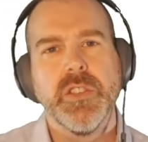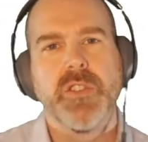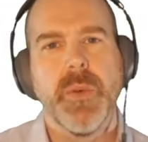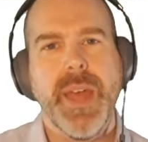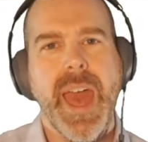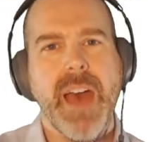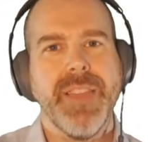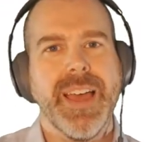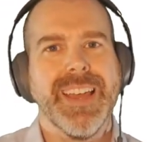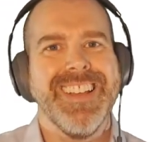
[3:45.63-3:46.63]
So we
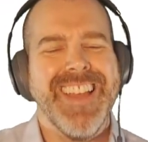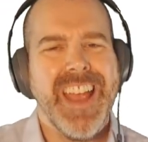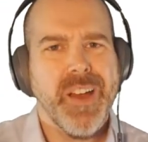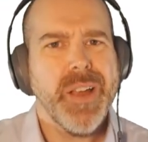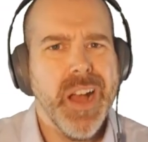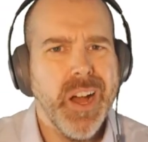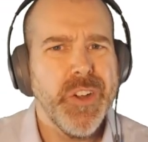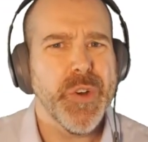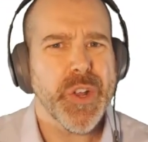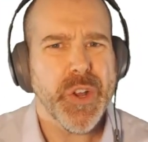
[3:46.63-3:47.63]
have like area
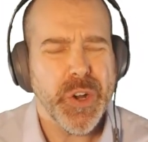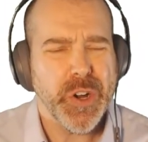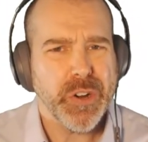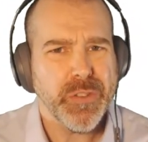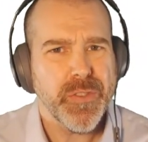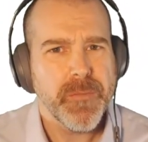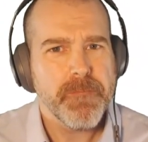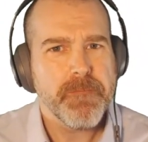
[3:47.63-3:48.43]
under a curve,